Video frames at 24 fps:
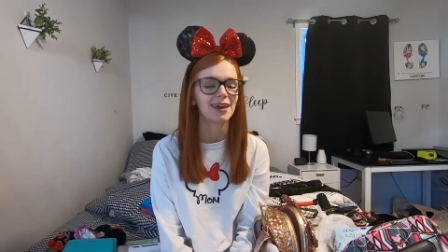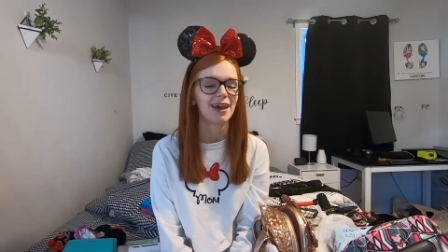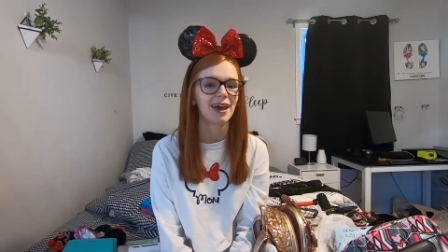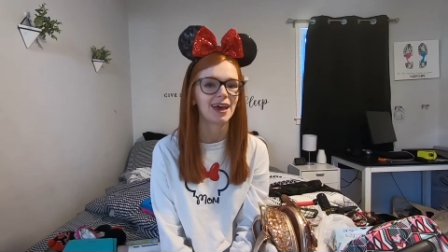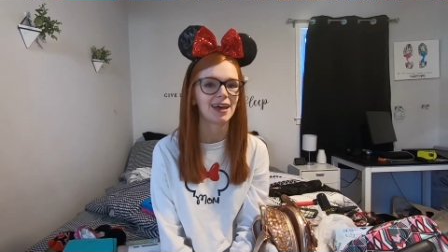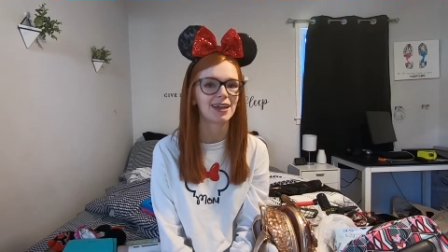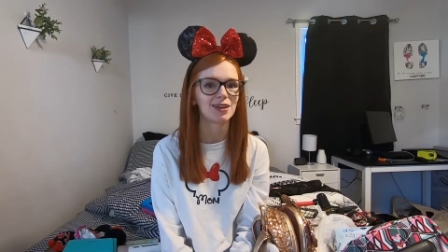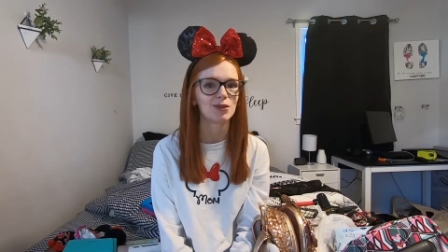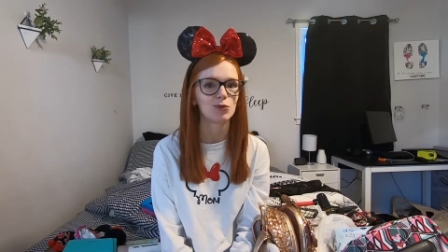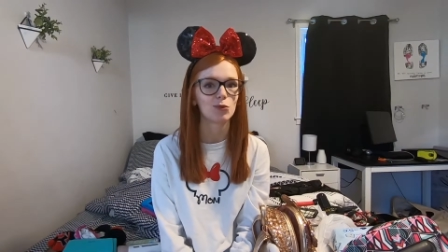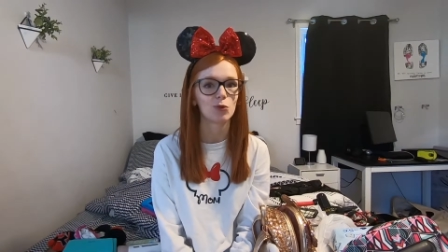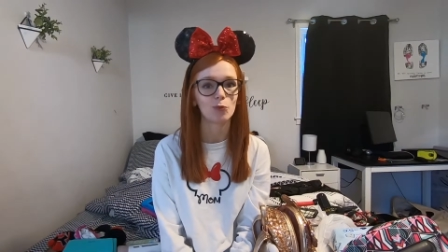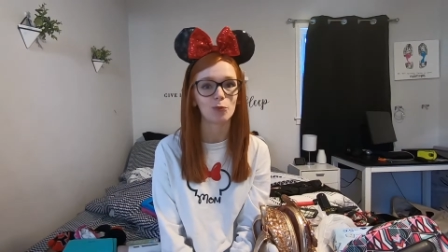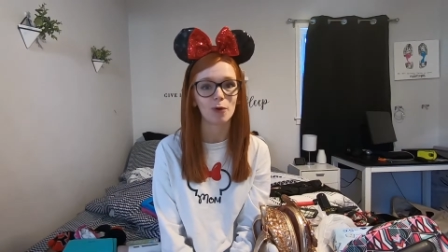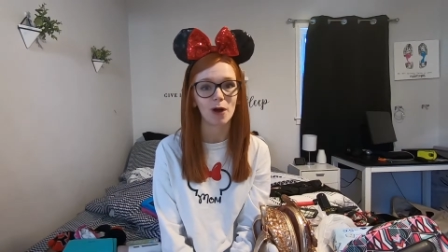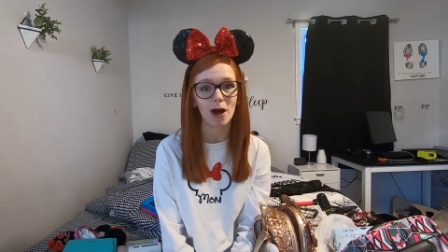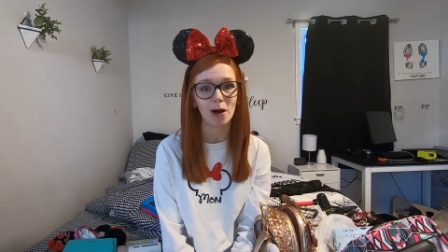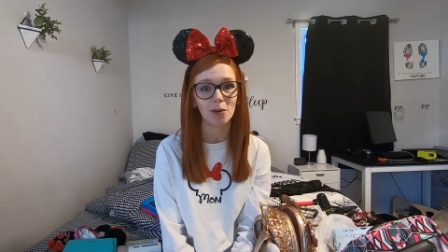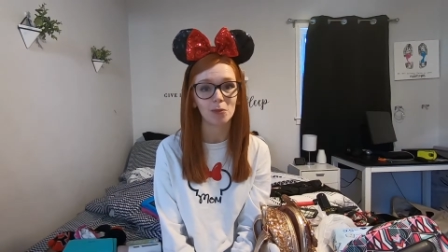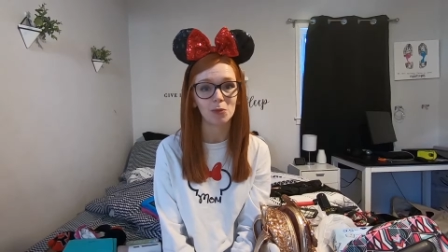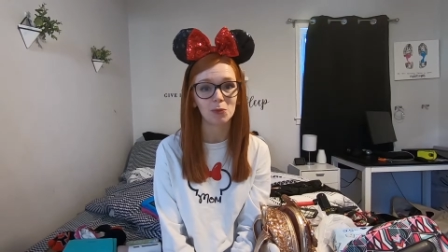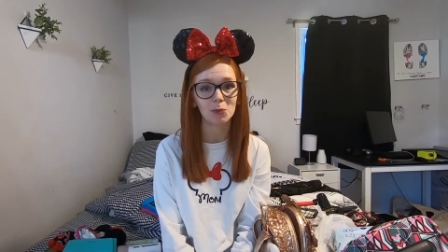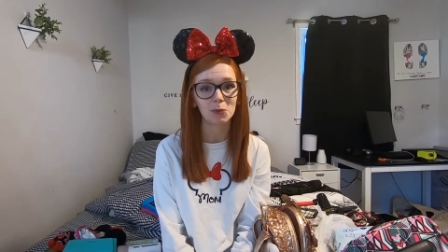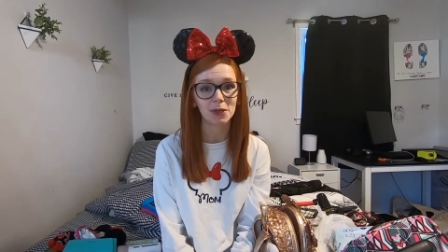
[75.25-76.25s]
and it will
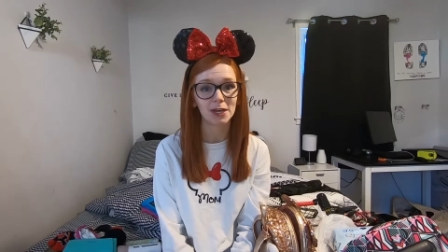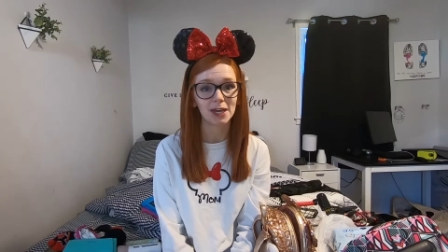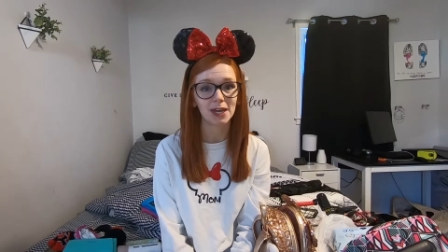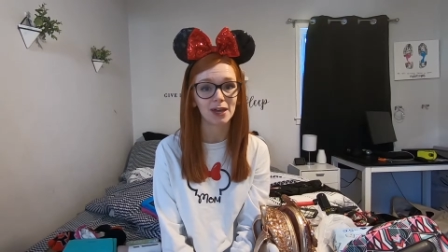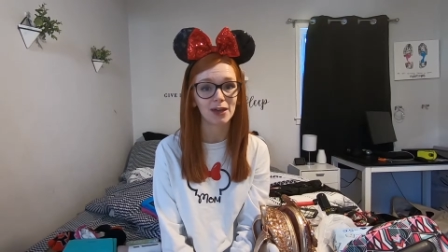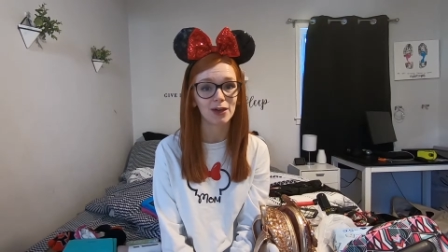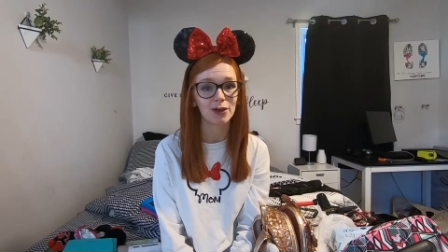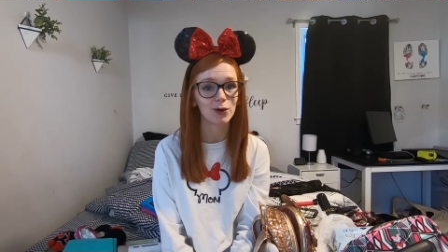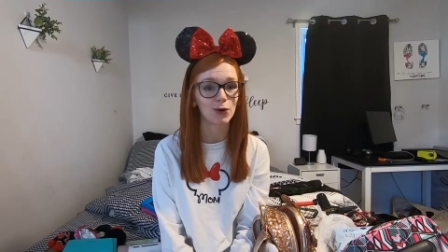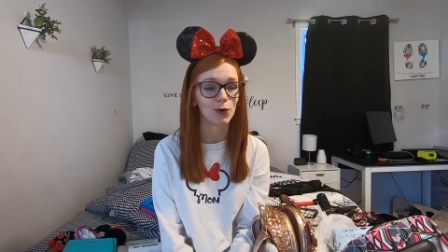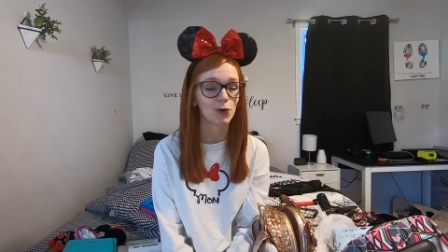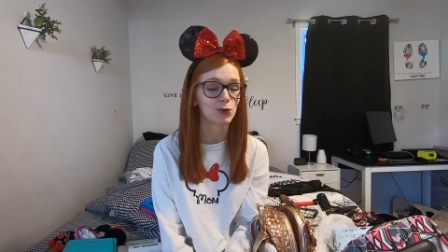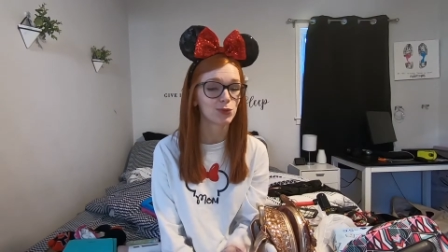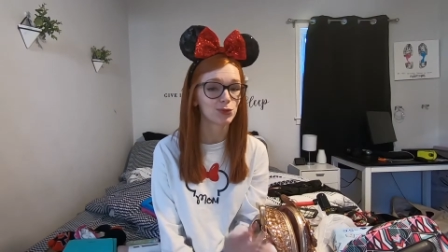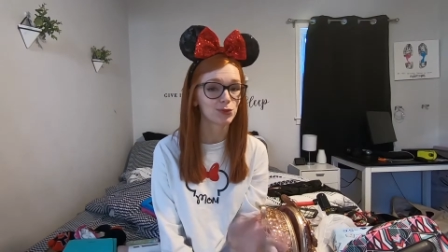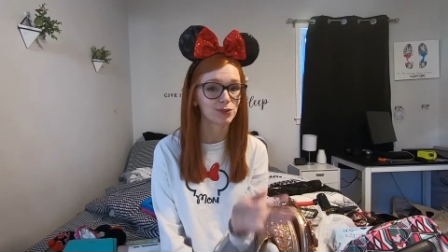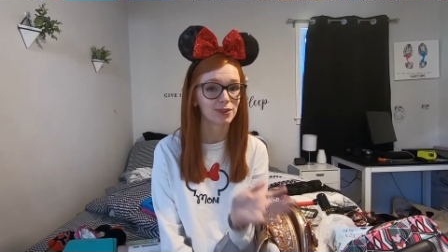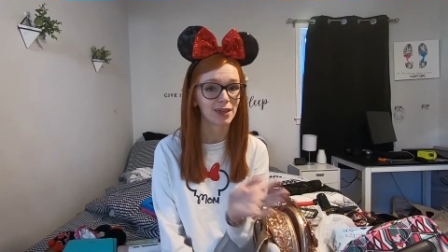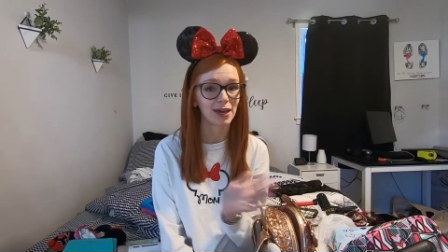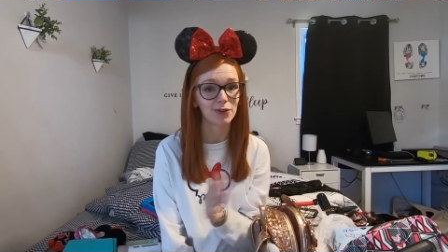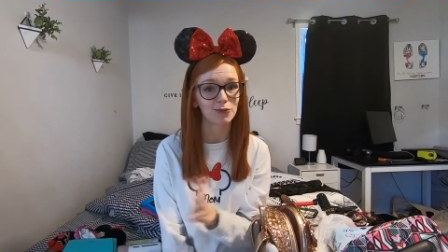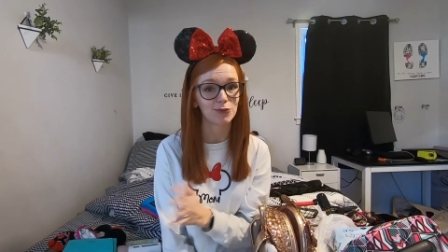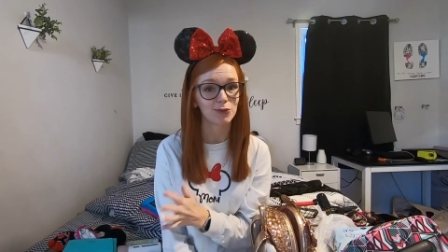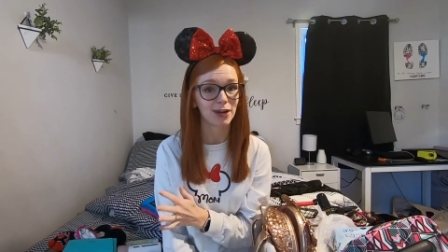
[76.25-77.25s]
probably go through
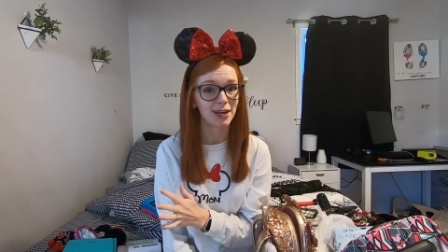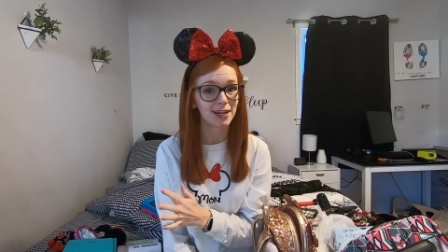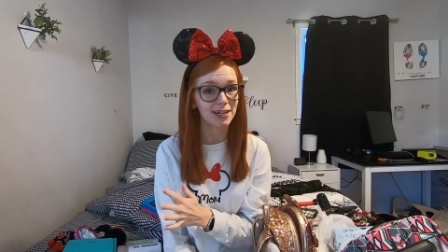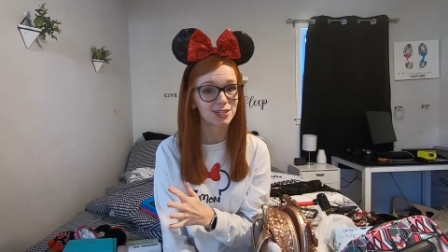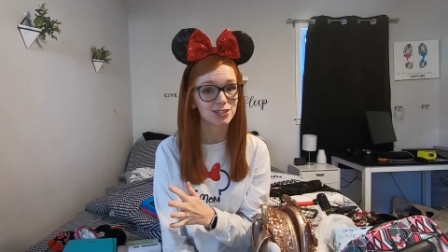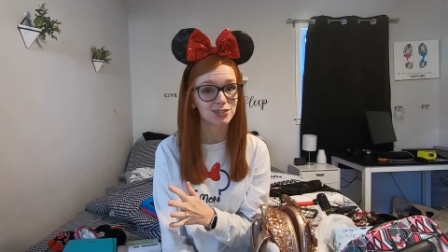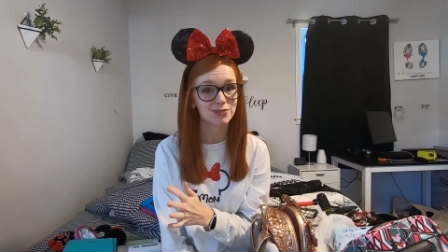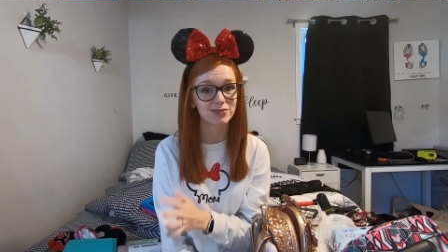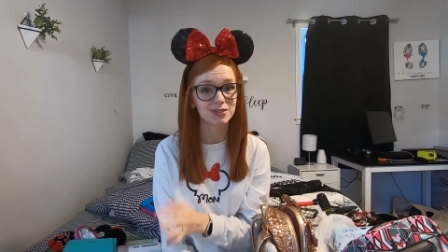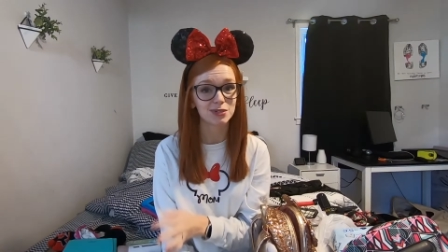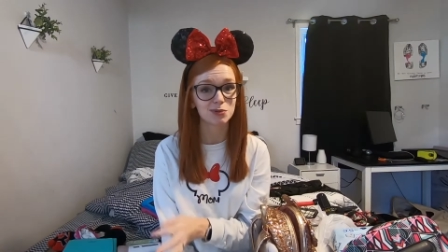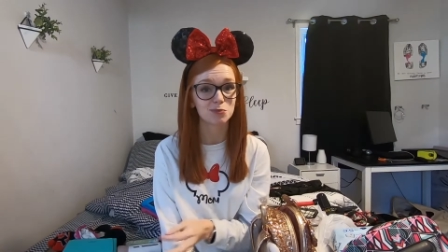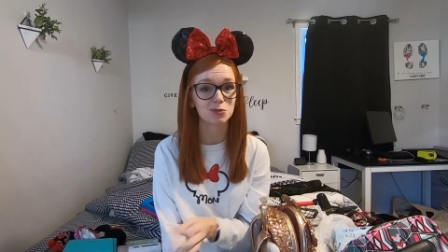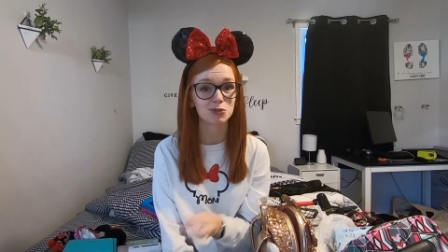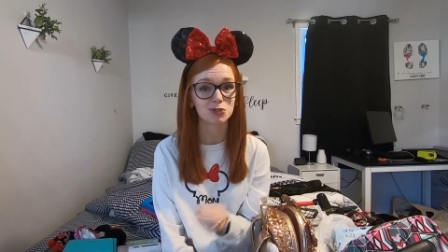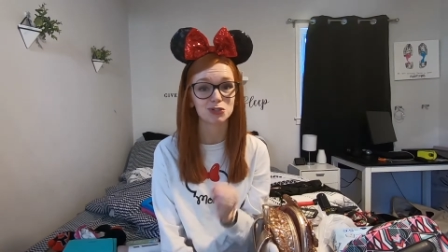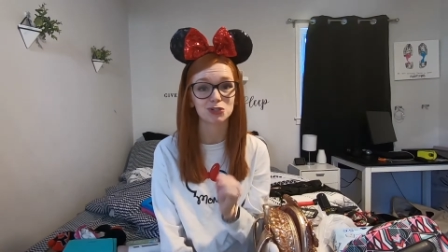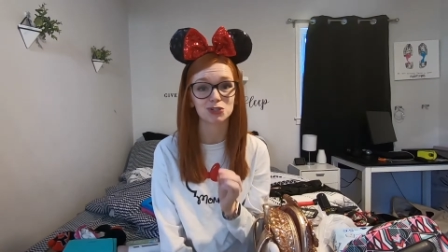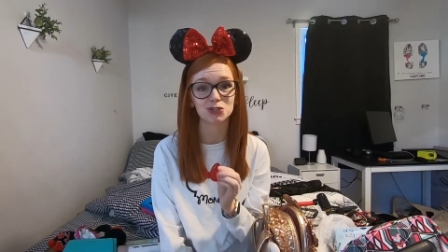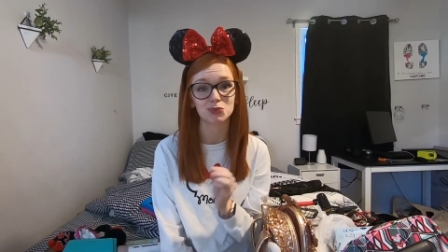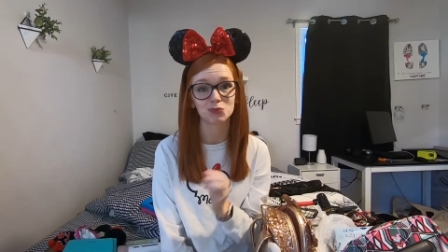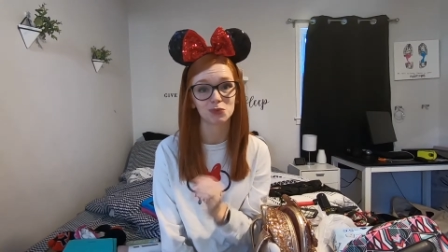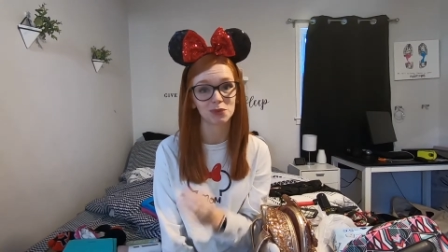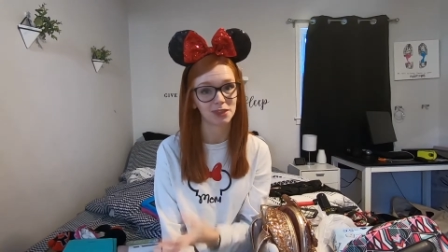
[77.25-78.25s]
that range of
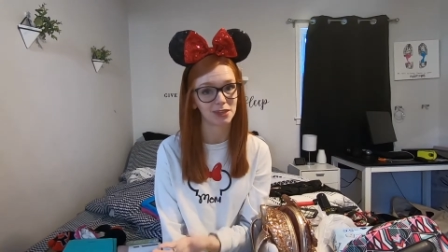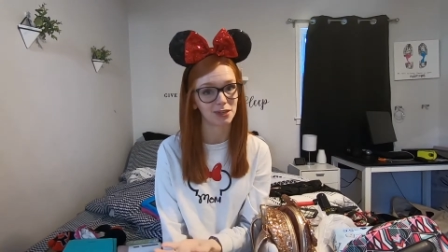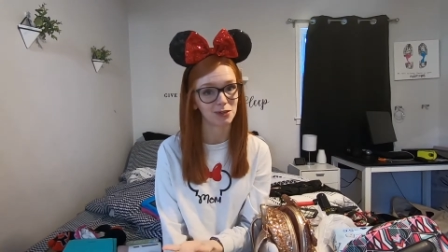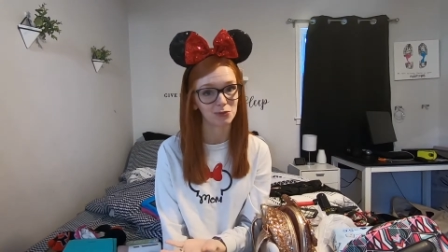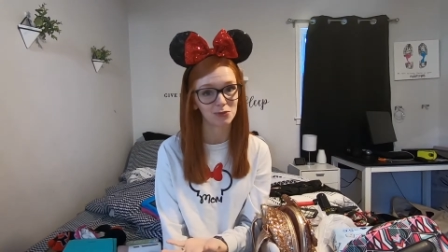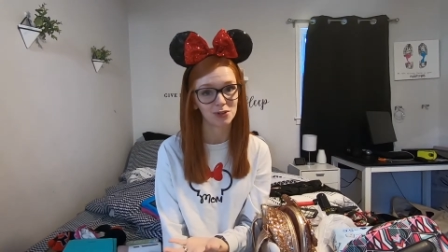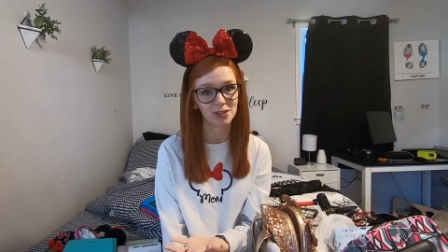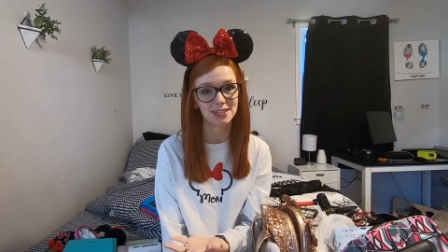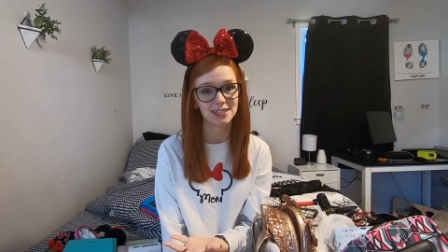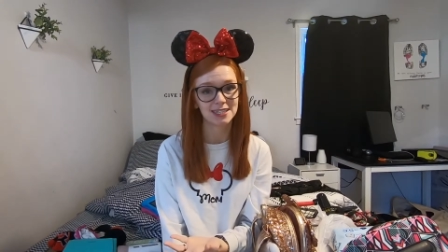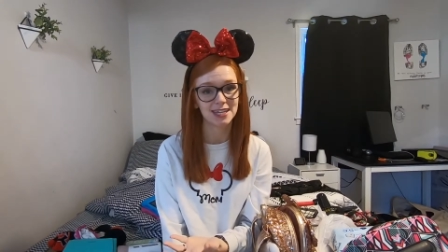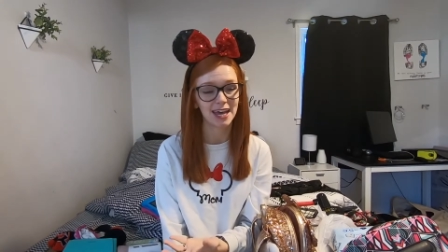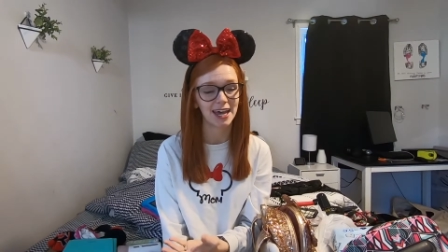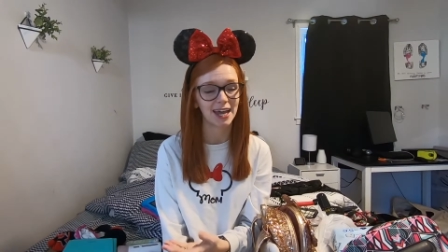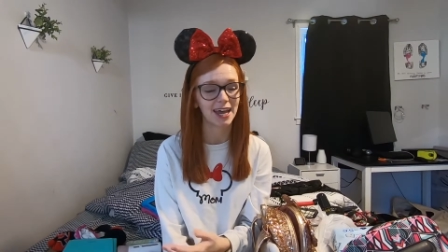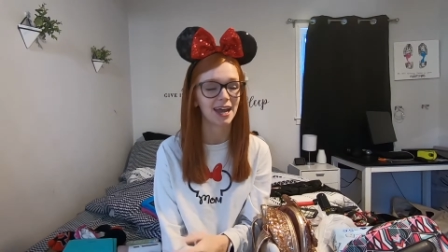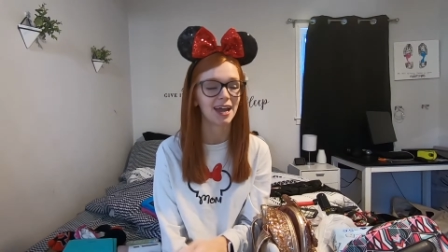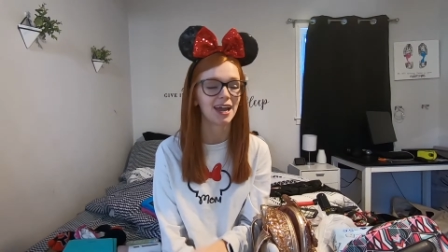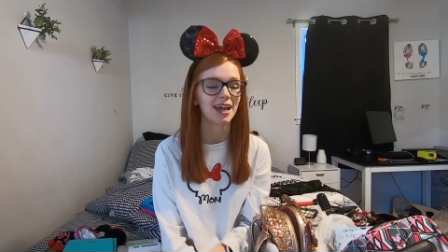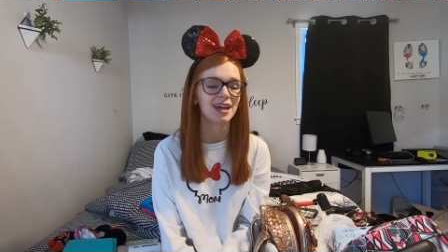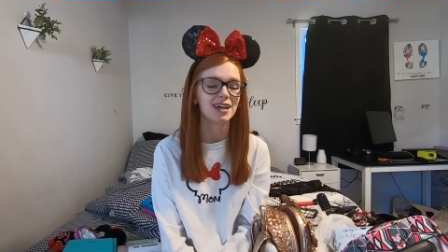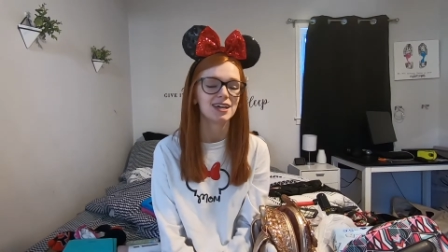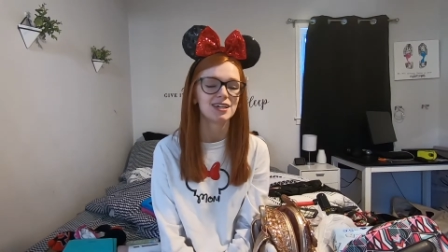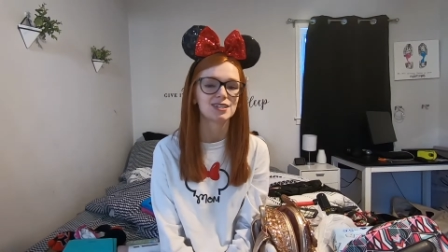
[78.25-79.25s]
temperatures within one day.